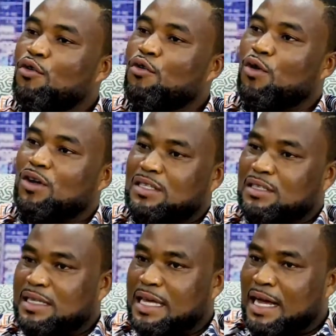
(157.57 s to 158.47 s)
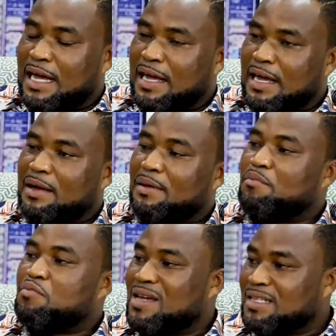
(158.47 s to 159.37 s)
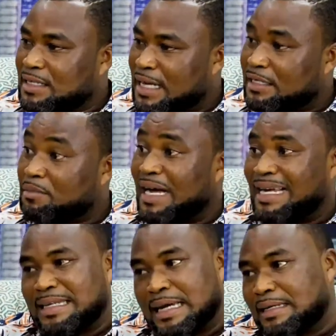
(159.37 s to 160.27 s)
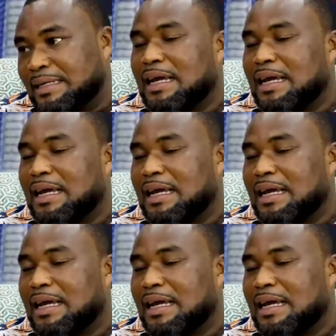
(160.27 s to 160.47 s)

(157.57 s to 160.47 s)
who was their president by then,